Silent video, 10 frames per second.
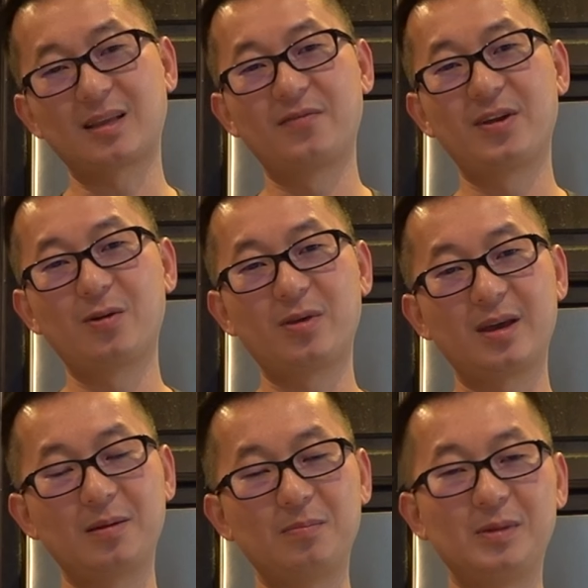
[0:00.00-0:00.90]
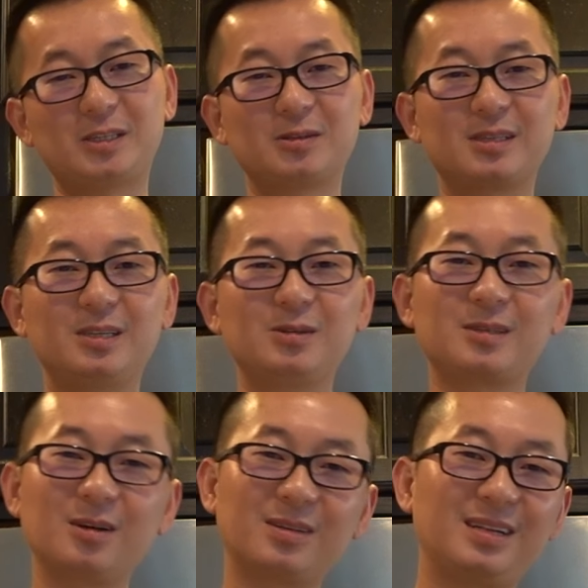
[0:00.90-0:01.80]
that video yet, be sure to do
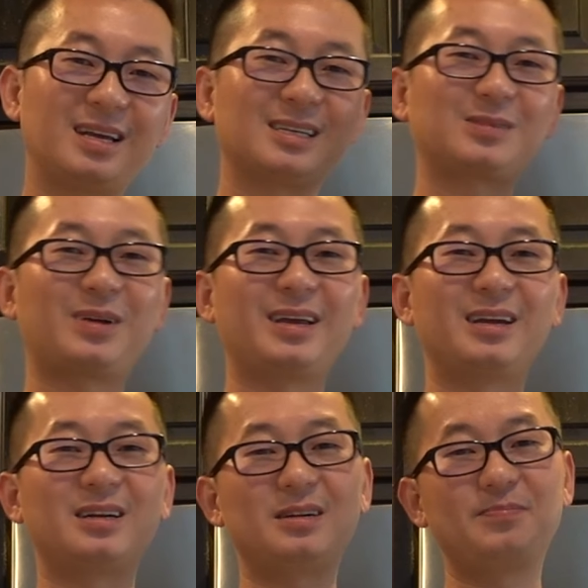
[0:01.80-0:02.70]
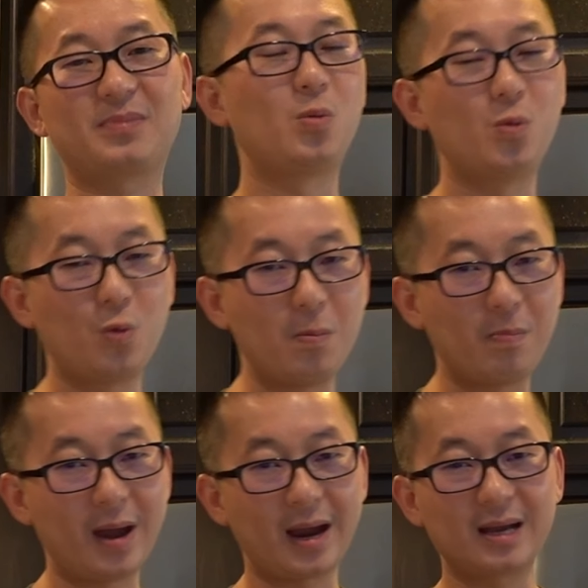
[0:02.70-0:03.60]
so. The link is right here. We went
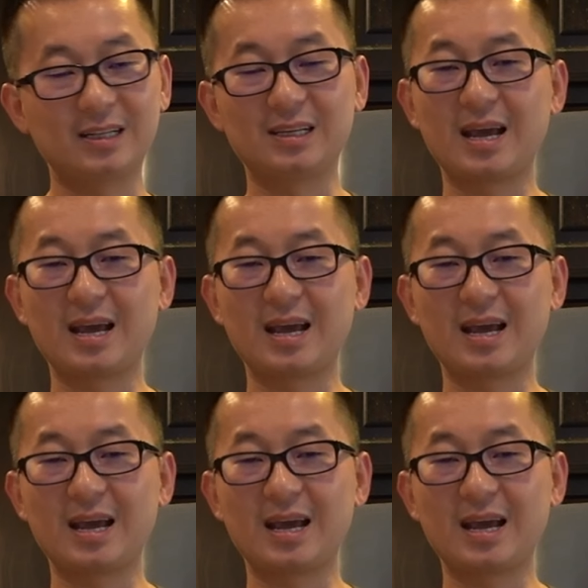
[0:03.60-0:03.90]
back and